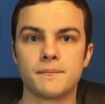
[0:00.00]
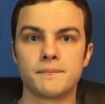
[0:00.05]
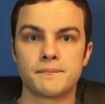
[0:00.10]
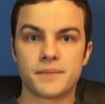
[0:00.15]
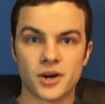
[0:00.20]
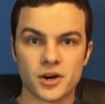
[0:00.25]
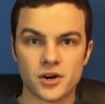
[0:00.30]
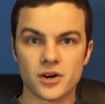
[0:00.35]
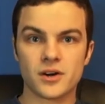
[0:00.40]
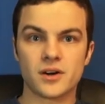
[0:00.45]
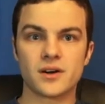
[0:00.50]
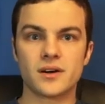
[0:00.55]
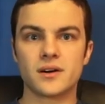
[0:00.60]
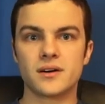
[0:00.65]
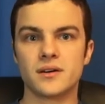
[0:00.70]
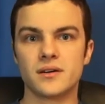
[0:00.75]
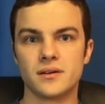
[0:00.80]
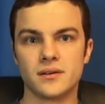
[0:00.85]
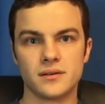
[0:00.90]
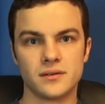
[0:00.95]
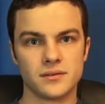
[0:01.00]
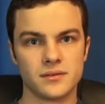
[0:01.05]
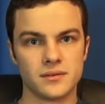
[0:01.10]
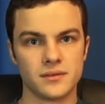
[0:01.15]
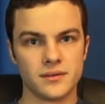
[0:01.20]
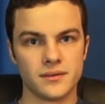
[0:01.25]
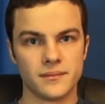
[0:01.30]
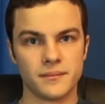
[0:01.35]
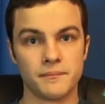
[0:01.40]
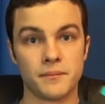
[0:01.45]
per,
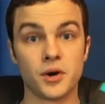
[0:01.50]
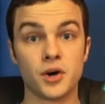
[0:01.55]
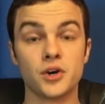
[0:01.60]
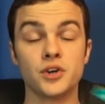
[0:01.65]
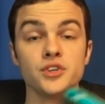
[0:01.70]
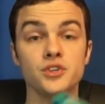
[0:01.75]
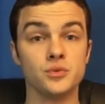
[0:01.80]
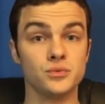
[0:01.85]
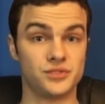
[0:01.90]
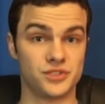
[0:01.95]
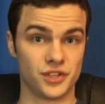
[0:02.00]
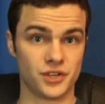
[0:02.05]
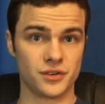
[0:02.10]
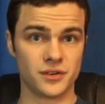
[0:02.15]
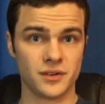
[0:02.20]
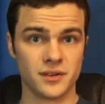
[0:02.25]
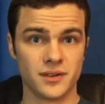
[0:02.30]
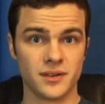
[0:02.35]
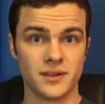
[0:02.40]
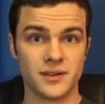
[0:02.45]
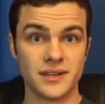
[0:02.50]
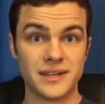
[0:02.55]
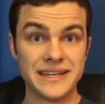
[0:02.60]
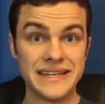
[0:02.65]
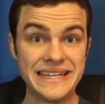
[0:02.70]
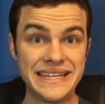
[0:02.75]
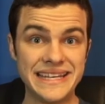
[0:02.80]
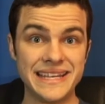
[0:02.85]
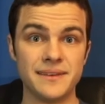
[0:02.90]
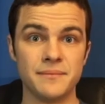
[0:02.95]
per user
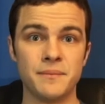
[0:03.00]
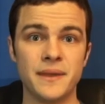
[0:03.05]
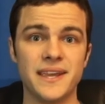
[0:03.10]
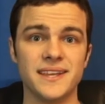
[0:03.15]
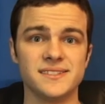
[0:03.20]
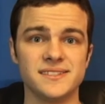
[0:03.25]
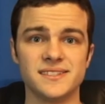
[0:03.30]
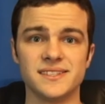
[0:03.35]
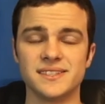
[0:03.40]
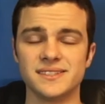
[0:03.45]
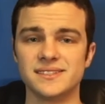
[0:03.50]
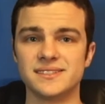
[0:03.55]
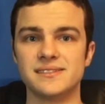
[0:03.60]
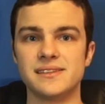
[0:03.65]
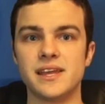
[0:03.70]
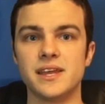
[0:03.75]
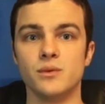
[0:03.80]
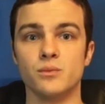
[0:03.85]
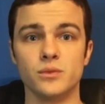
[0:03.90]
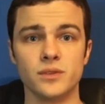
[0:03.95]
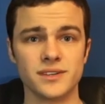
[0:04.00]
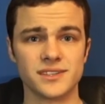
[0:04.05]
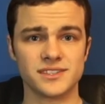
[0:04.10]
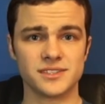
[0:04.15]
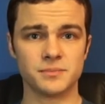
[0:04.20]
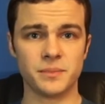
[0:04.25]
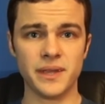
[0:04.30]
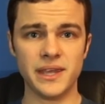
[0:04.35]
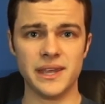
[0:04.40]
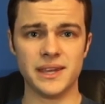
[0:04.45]
need basis, they will
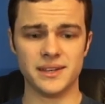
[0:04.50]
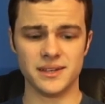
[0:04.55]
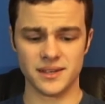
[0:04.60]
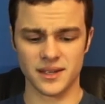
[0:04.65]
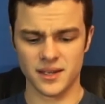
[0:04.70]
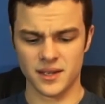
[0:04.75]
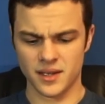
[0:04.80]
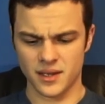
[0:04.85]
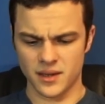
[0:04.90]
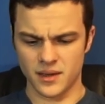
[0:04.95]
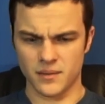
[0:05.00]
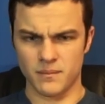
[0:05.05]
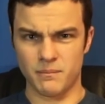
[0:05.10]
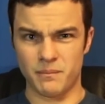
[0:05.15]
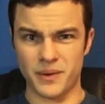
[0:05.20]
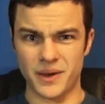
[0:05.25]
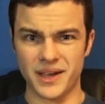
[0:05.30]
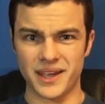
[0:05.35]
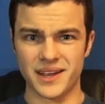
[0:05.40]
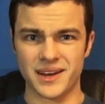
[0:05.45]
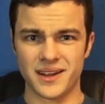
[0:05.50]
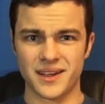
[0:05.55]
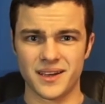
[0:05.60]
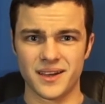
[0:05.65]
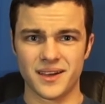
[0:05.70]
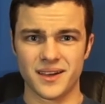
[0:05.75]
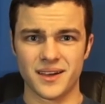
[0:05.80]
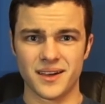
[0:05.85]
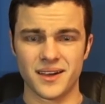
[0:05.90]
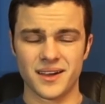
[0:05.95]
expand. But
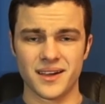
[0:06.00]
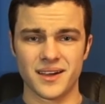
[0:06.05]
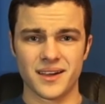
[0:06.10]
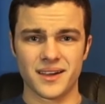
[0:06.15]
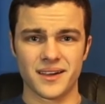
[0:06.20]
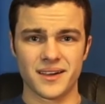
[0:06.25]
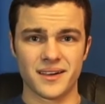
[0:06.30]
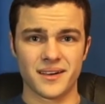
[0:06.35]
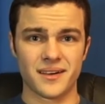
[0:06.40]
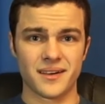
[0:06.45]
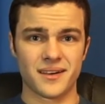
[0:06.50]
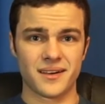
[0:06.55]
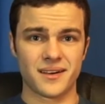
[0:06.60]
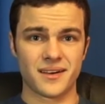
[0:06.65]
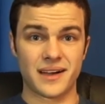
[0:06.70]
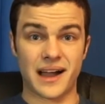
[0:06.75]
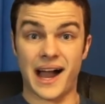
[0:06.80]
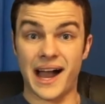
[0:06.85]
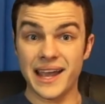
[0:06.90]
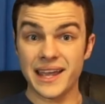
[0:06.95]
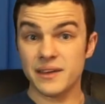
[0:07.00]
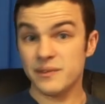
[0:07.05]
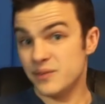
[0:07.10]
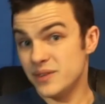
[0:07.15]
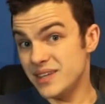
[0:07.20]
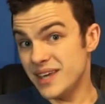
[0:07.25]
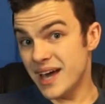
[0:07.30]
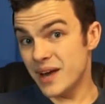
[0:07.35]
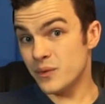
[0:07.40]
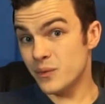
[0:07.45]
I have
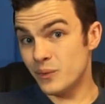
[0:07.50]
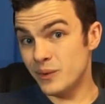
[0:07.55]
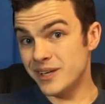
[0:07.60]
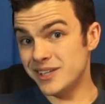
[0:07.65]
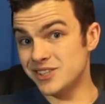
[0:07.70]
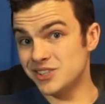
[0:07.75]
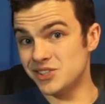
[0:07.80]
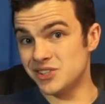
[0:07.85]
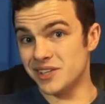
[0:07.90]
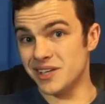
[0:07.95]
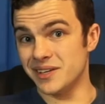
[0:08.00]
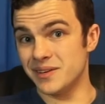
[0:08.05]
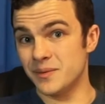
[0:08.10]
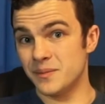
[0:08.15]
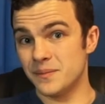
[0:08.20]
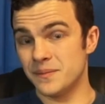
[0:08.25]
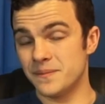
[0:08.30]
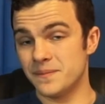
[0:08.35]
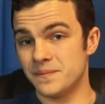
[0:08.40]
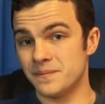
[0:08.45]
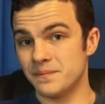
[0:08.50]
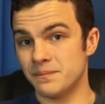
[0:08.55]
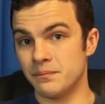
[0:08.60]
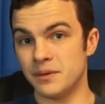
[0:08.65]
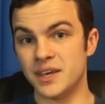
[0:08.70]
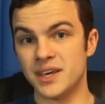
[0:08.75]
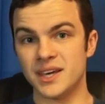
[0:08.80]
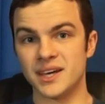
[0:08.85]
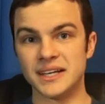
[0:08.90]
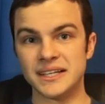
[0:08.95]
yet reached it
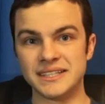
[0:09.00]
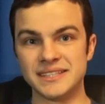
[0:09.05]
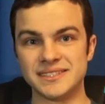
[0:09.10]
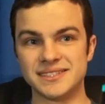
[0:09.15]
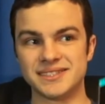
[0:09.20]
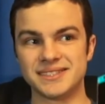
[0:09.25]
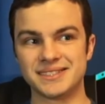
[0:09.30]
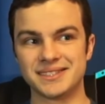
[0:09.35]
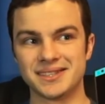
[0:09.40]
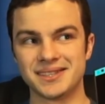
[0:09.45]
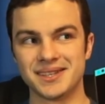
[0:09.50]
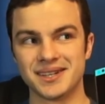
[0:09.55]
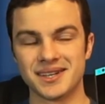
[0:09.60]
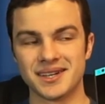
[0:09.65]
because